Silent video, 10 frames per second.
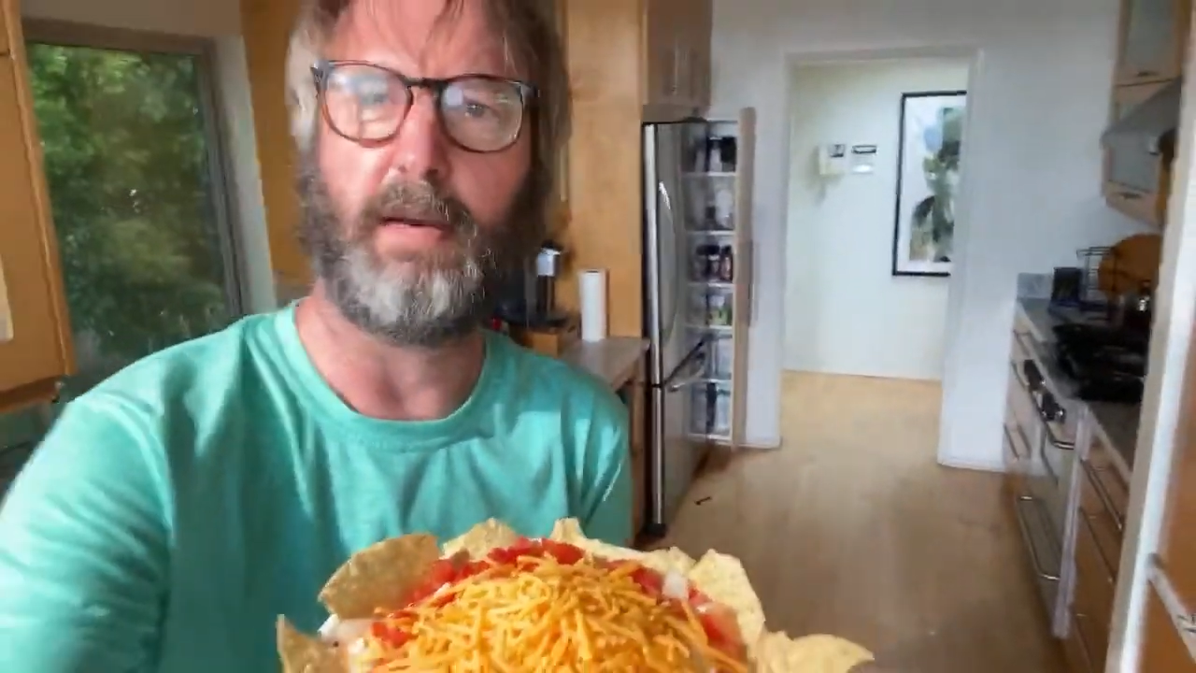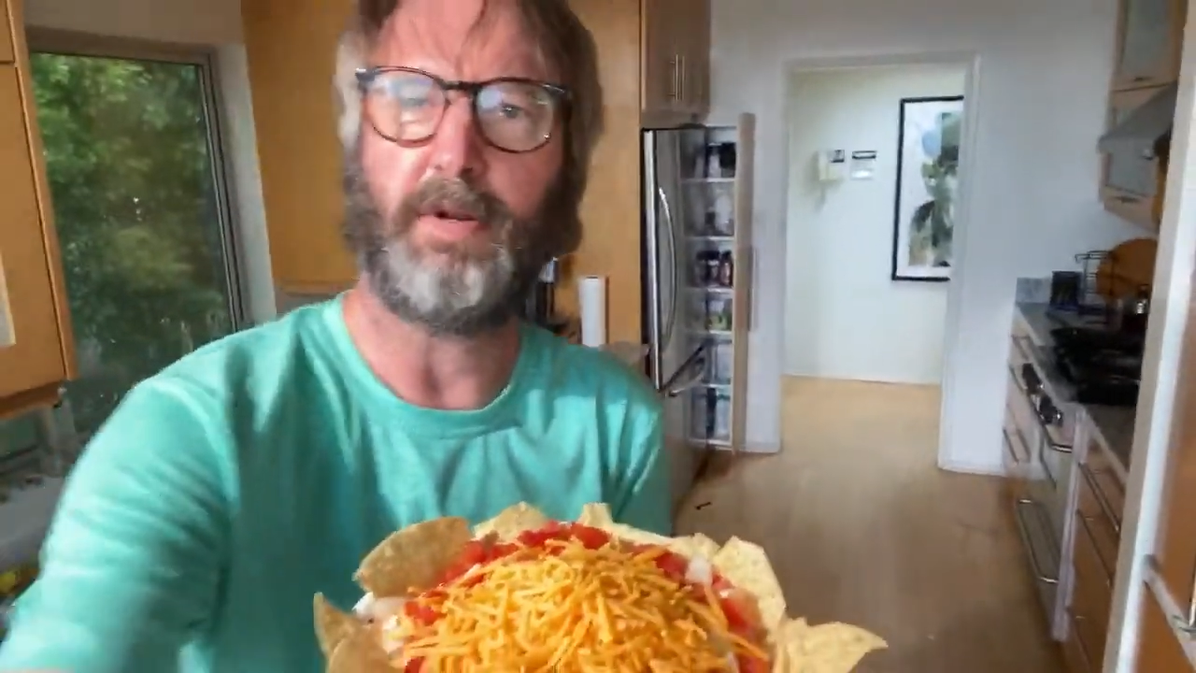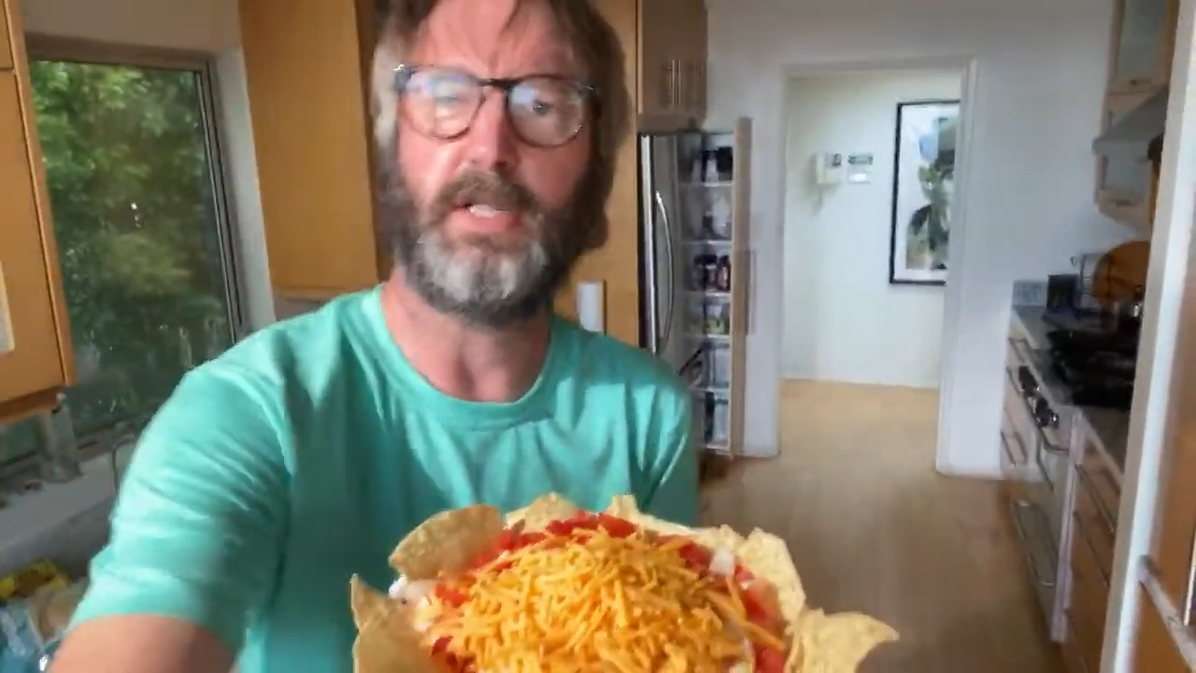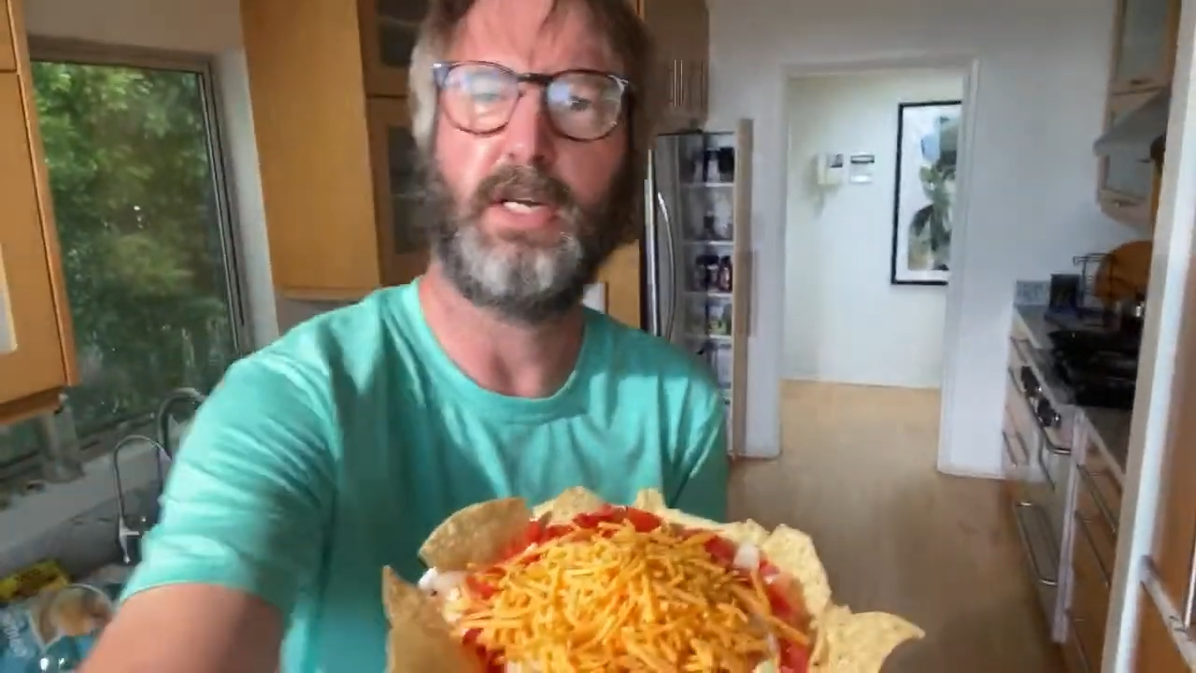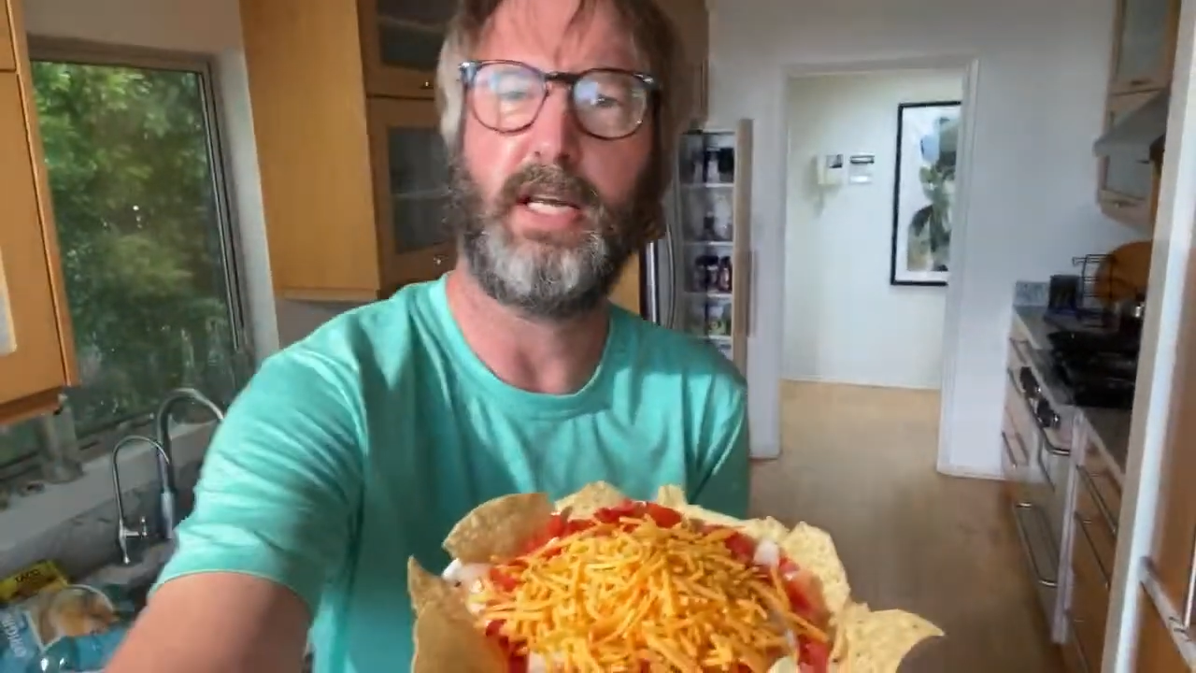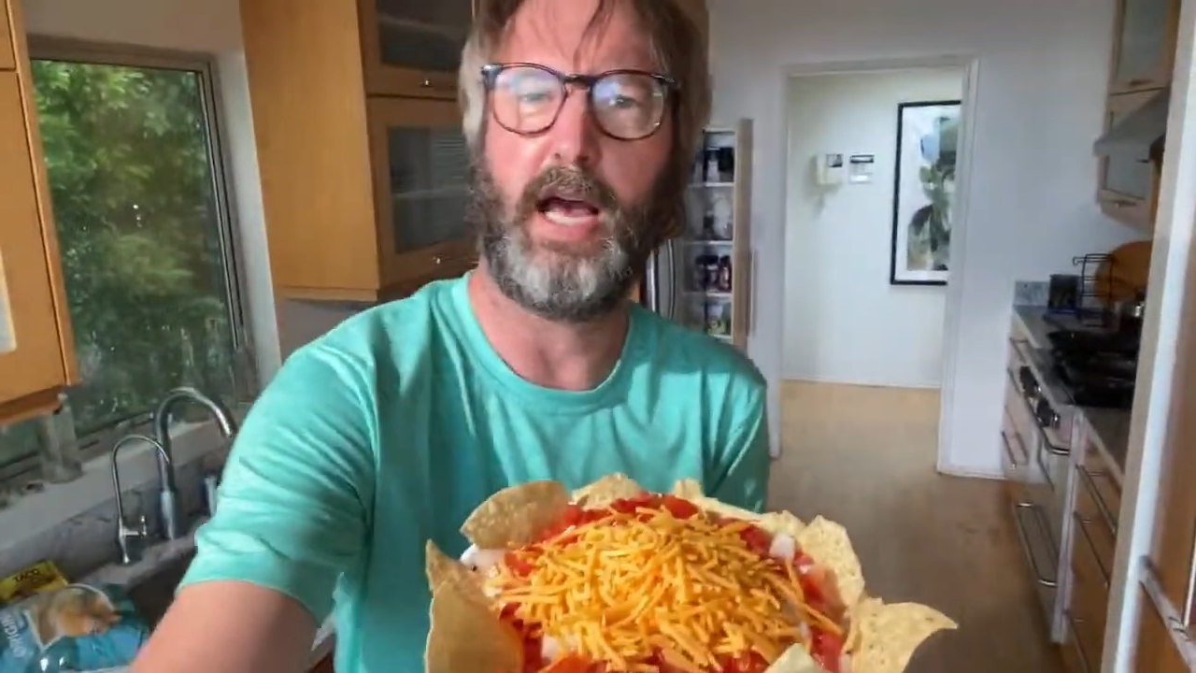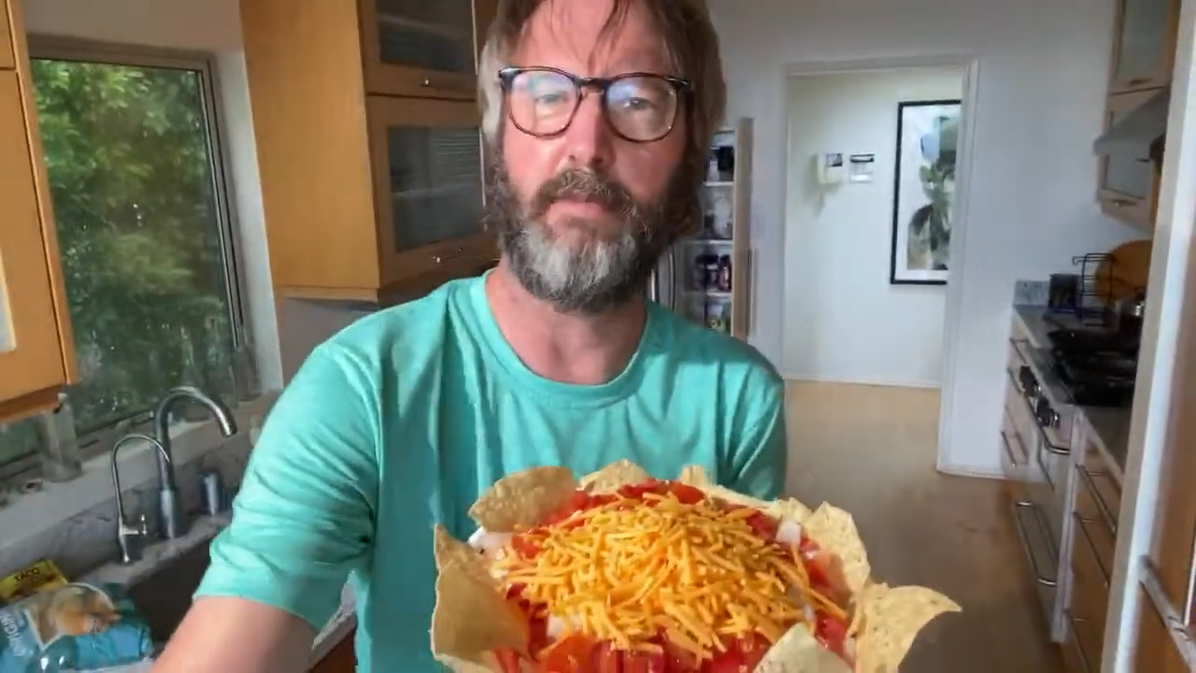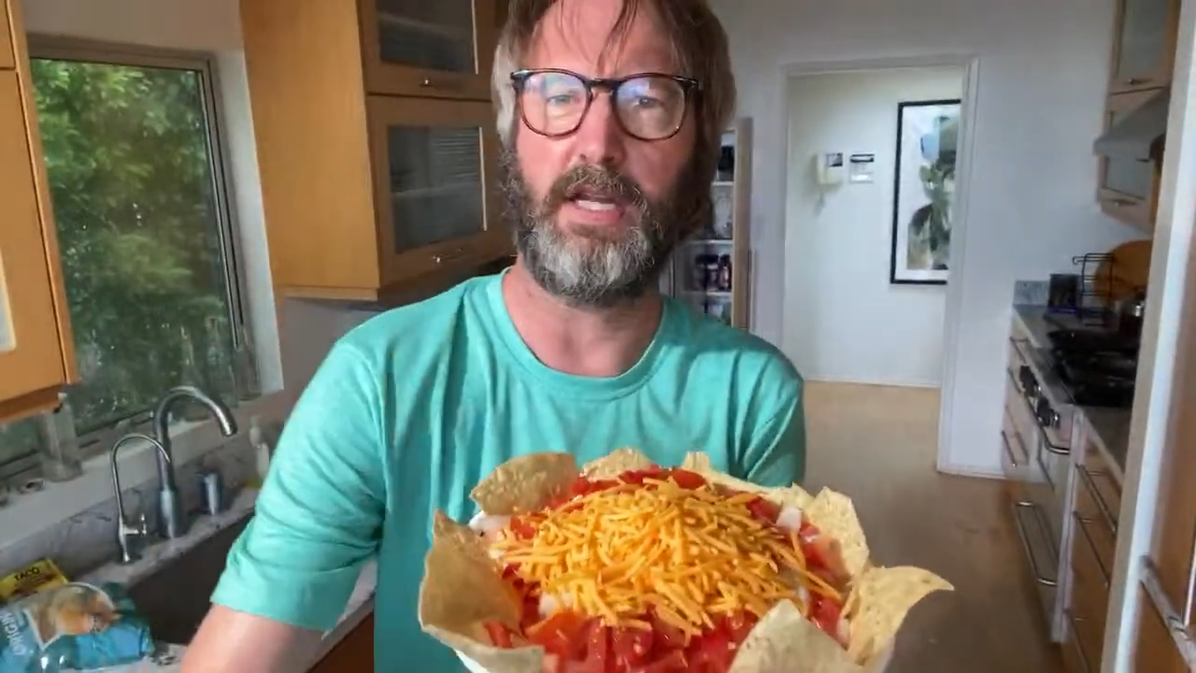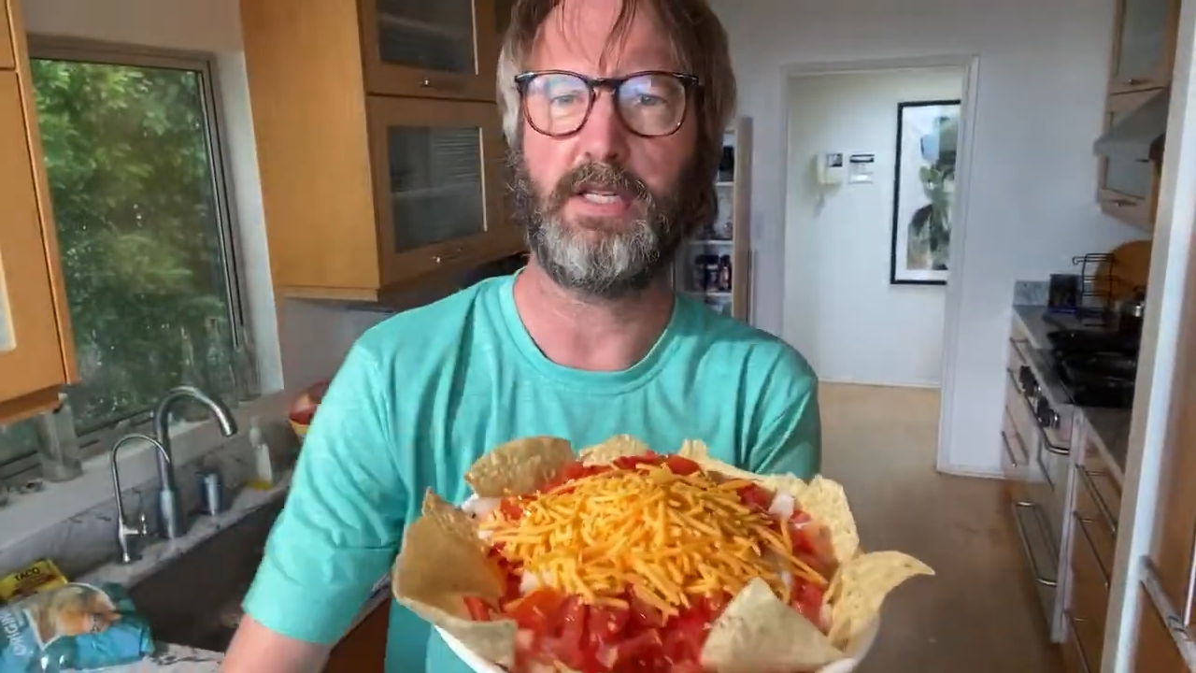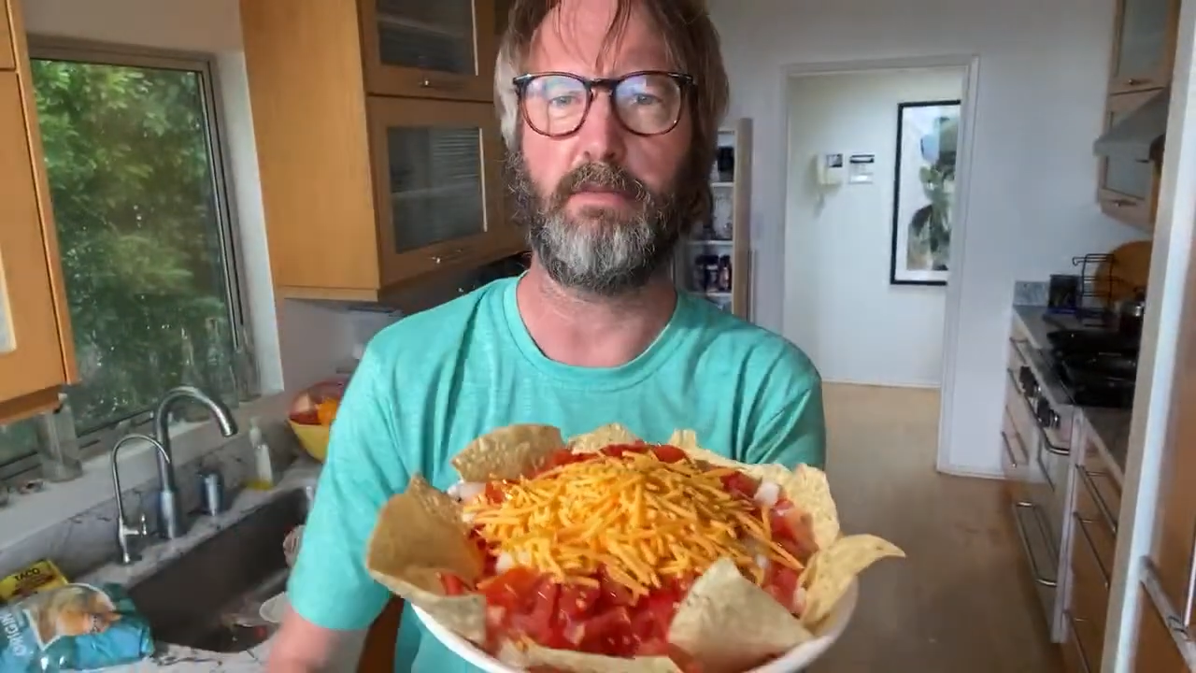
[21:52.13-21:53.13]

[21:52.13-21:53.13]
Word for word: And you say, yeah, I made some